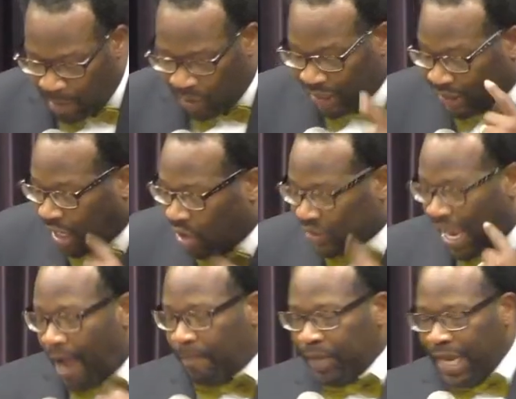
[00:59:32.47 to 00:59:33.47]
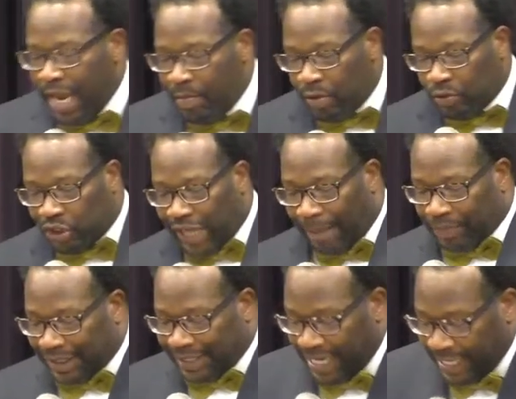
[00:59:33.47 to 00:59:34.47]
Come on, let's close out. Hebrews
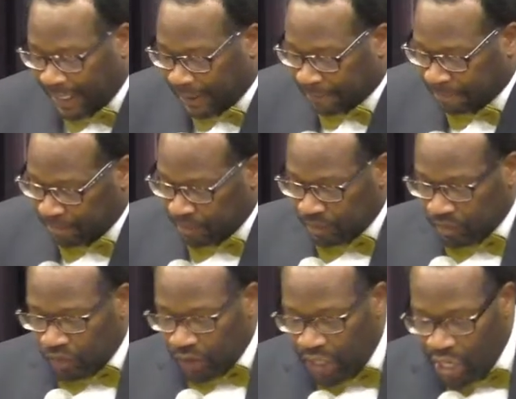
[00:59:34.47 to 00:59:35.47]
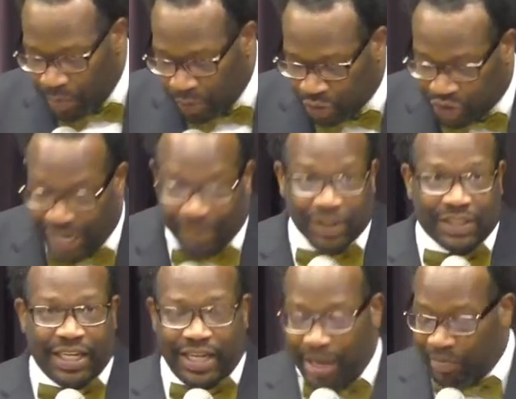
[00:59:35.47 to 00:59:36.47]
chapter 10. Hebrews chapter
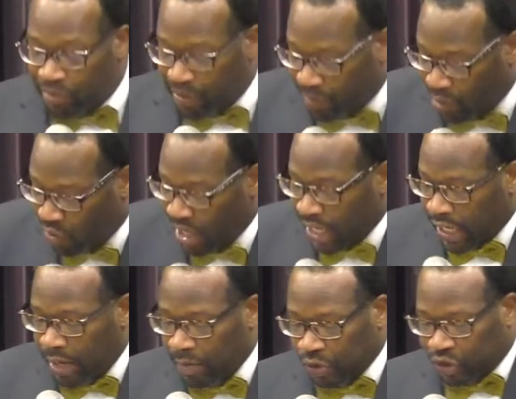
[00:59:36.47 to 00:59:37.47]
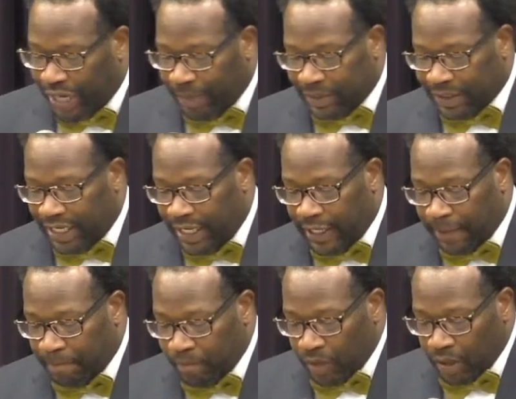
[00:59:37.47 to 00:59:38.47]
10. Help me, bro. Hebrews chapter
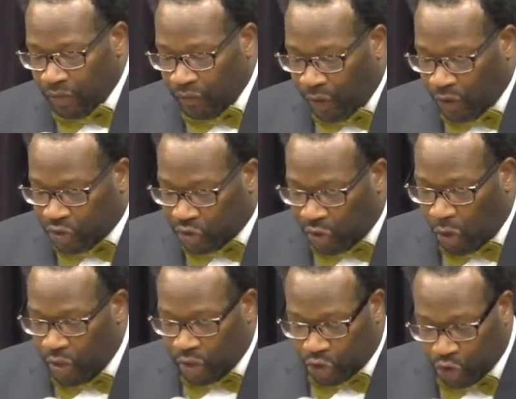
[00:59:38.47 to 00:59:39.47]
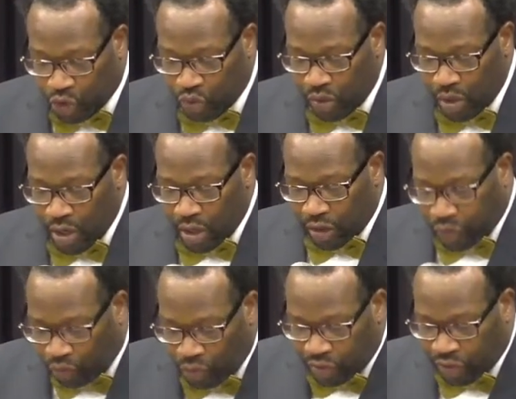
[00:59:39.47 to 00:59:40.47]
10, verse 32
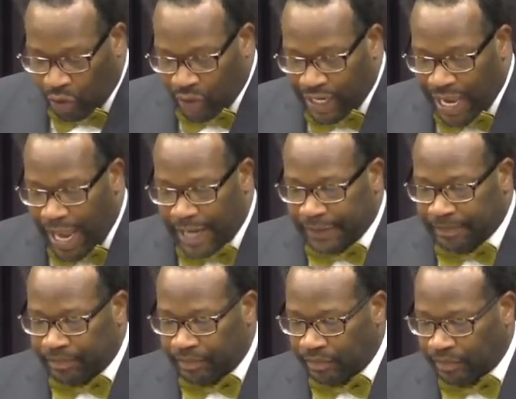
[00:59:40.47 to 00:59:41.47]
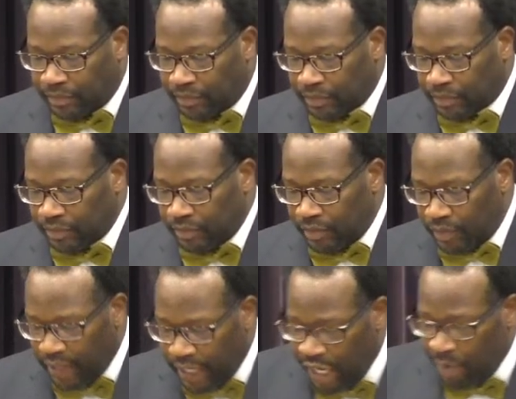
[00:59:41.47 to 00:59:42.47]
through 38.
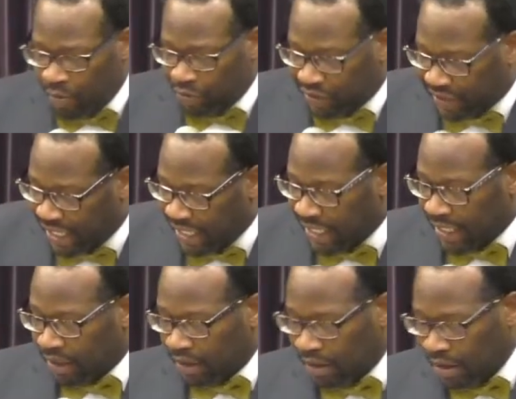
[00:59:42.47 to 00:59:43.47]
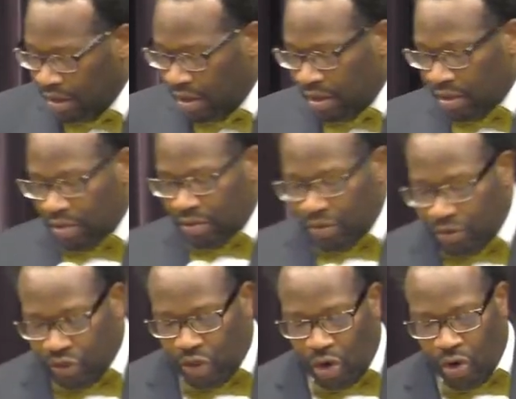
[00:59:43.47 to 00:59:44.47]
Hebrews 10,
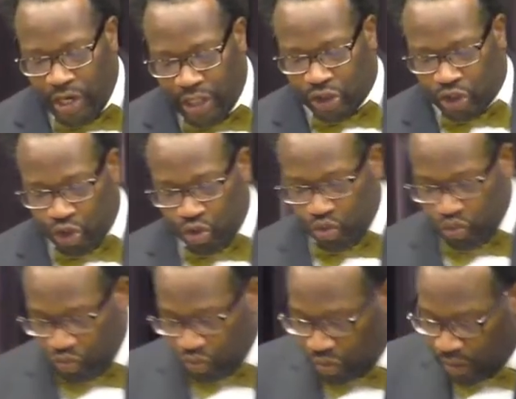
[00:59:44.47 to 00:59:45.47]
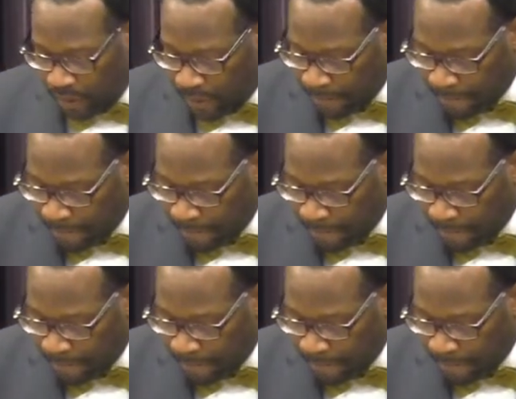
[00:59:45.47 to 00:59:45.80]
32.